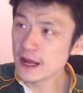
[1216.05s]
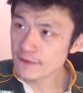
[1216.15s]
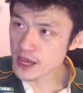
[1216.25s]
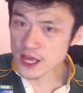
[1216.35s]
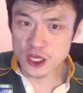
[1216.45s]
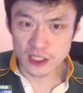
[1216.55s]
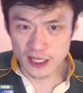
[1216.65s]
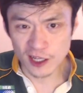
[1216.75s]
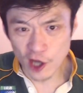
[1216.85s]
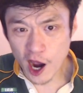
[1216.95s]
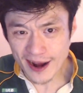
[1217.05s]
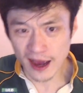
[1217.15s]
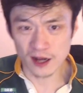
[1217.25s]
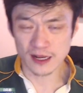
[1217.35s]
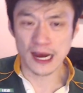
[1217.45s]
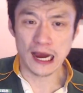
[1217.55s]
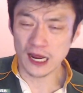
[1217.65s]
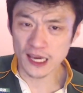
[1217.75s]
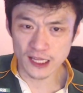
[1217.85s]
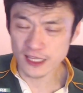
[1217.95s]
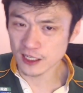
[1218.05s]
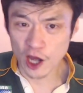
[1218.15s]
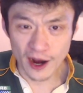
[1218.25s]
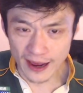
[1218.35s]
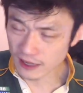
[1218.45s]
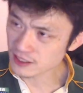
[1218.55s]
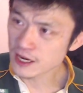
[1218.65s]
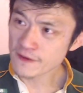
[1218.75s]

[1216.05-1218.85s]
in the line out, in the line outs,